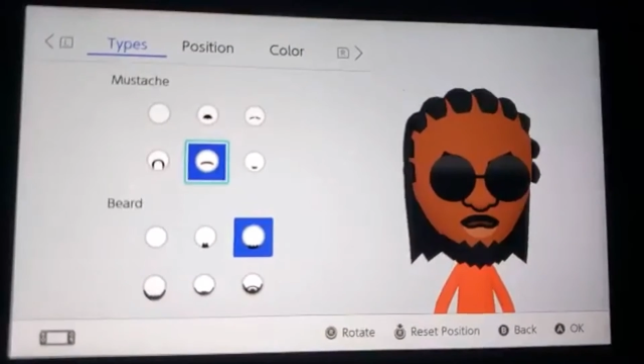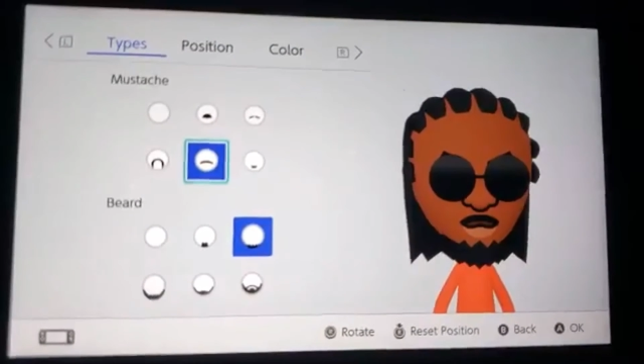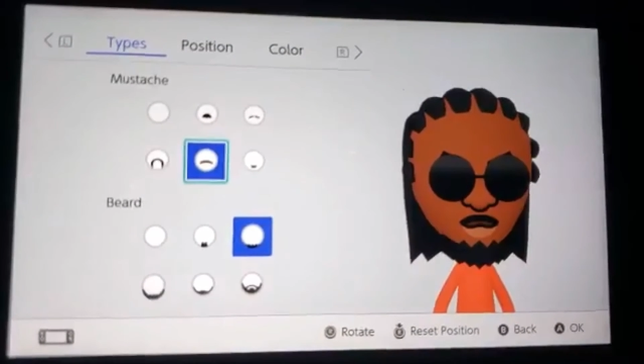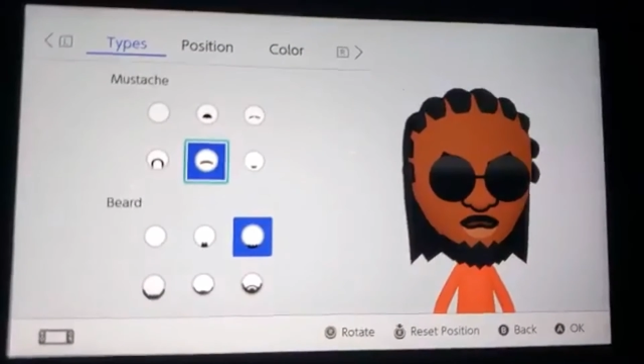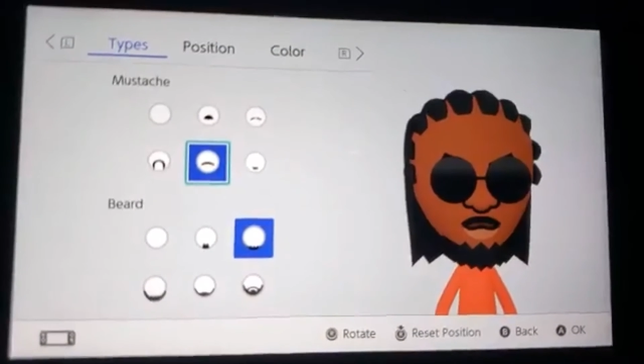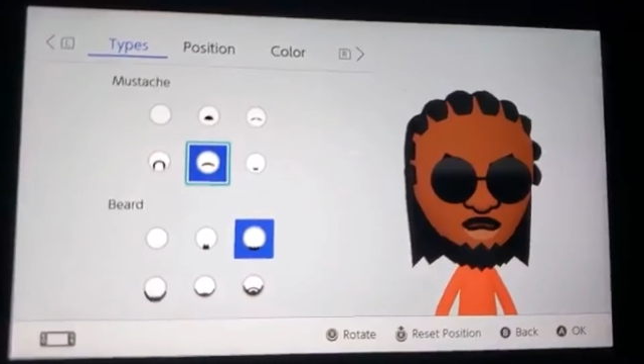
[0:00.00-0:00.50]

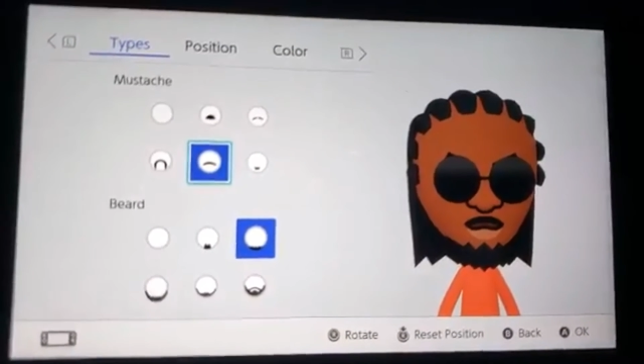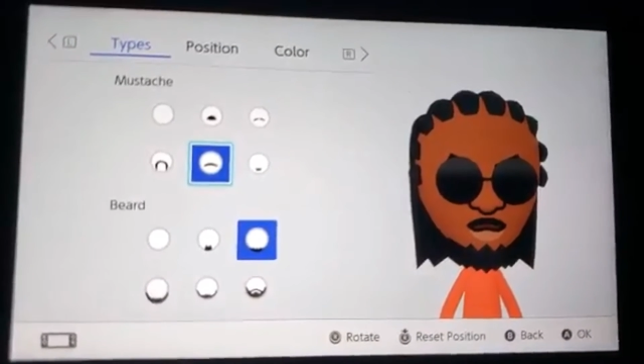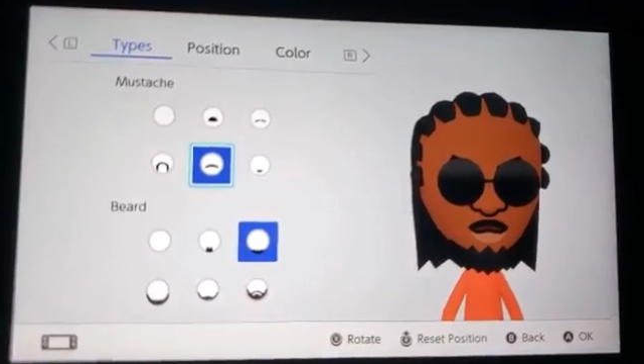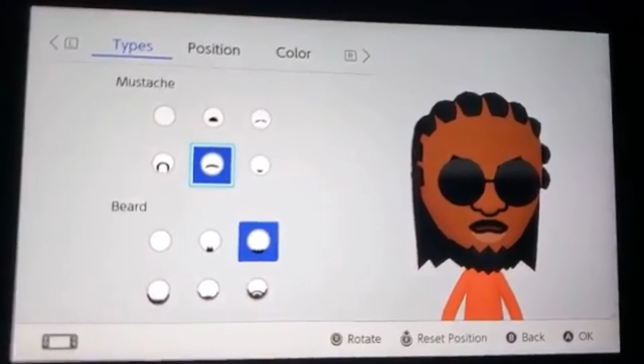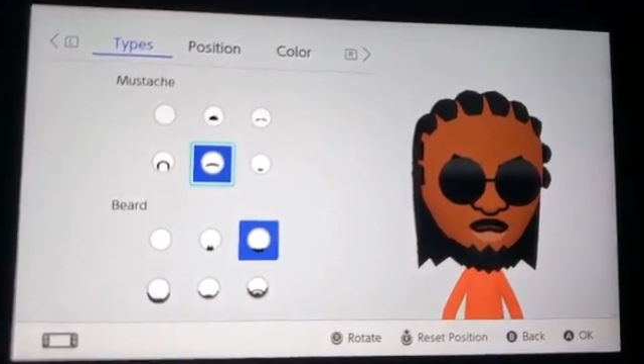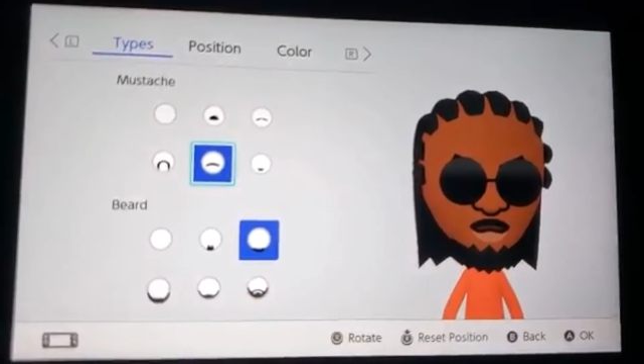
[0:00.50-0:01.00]
those
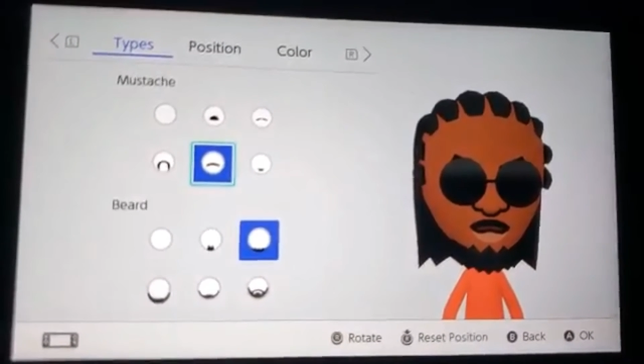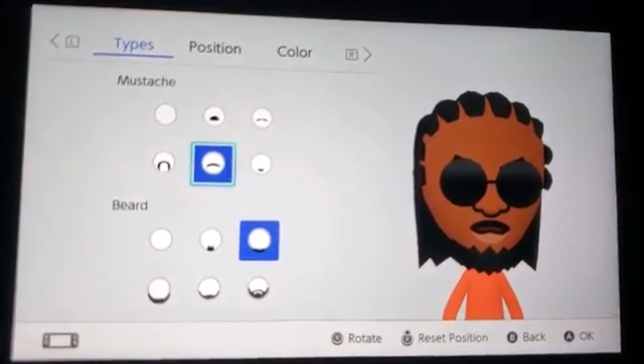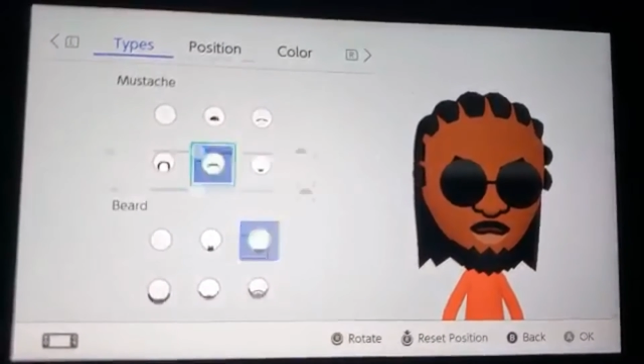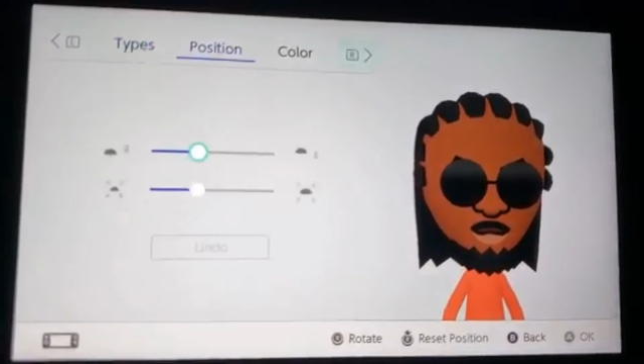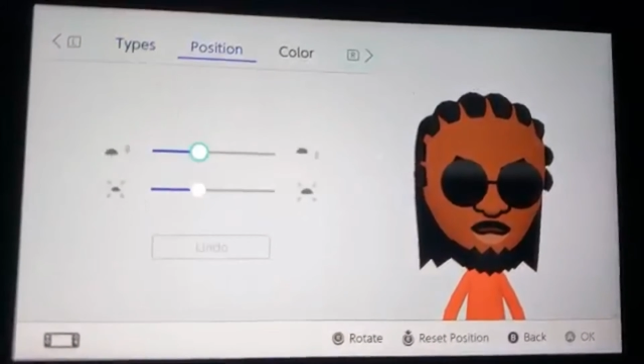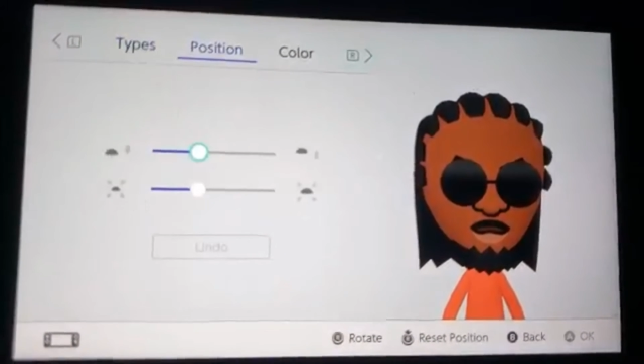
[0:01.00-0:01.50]
2 right
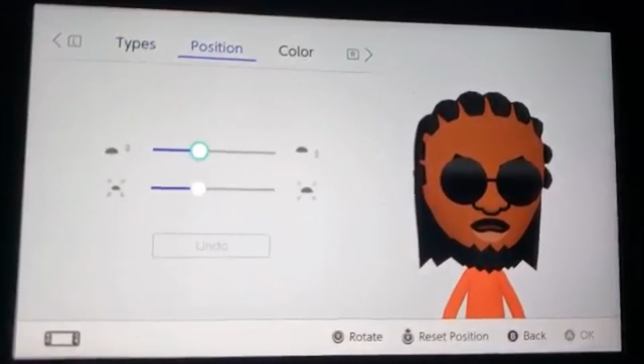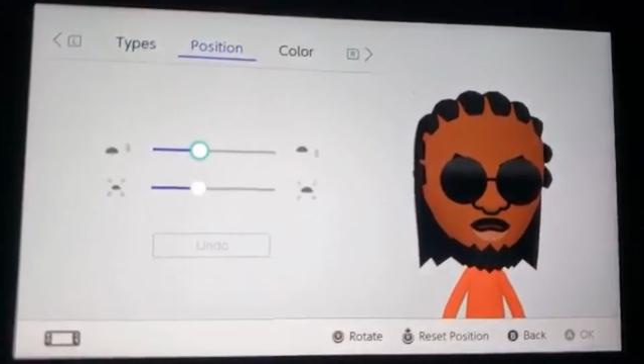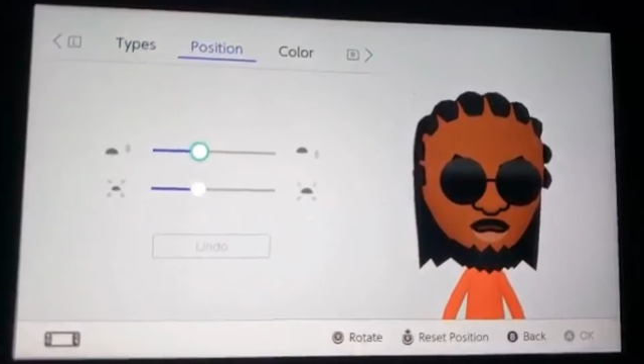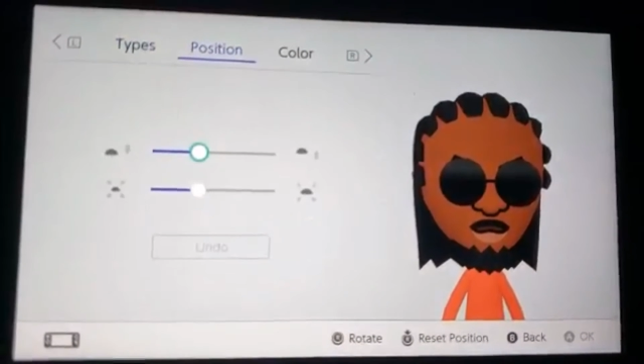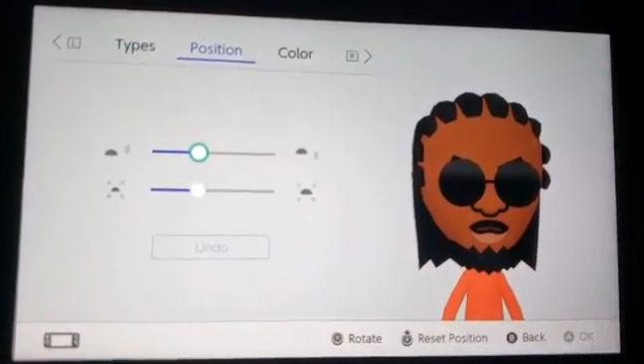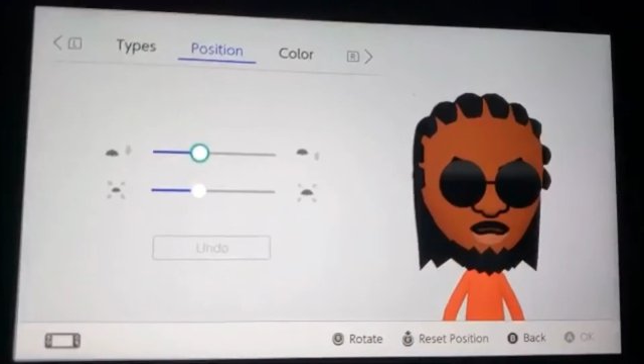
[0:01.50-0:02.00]
there.
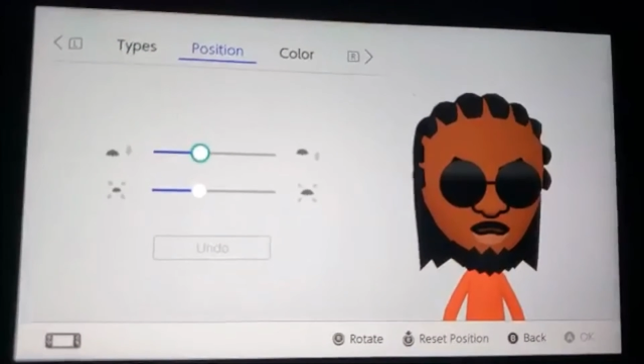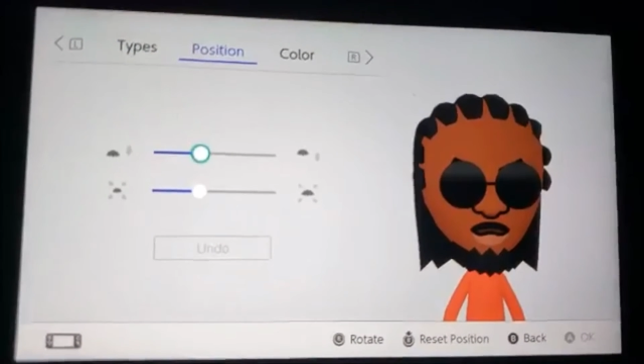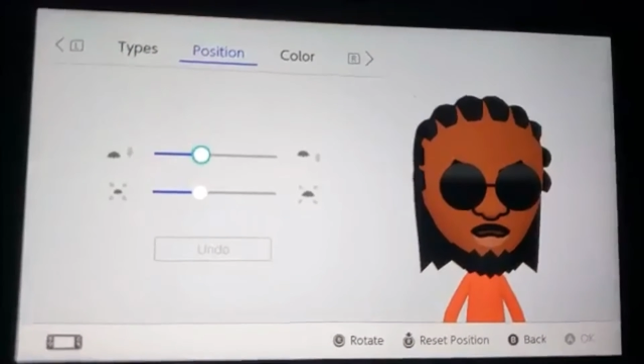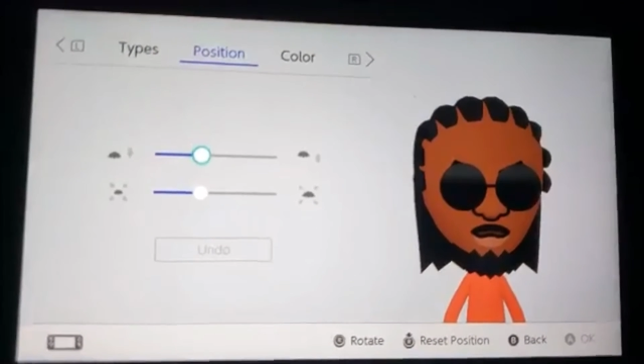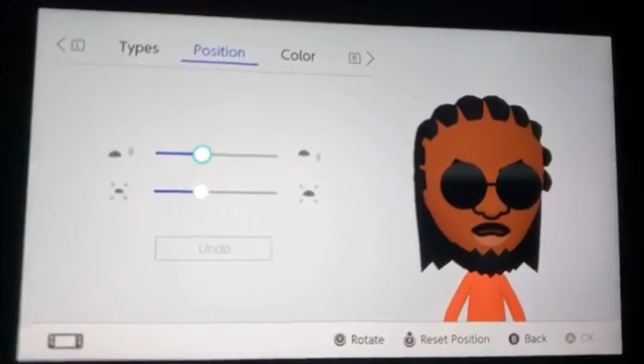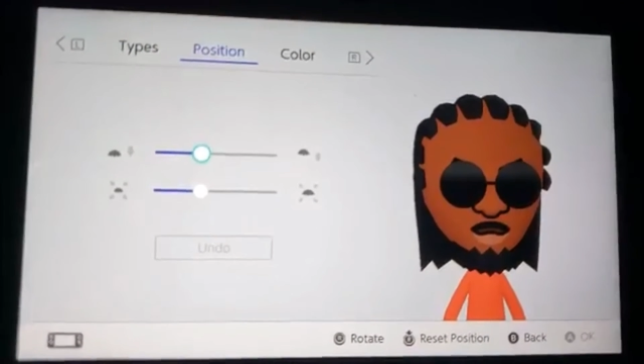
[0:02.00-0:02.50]

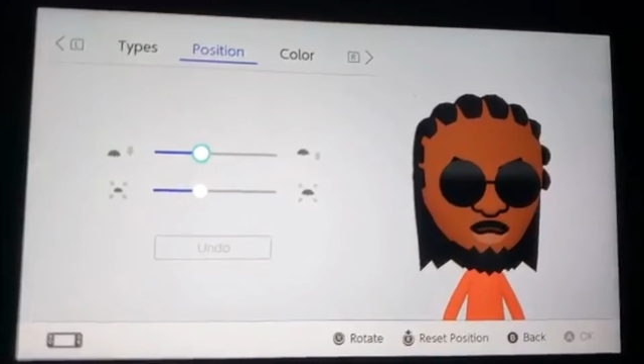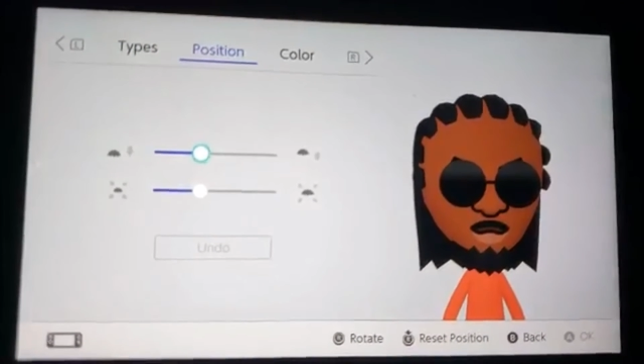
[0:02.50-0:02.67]
Position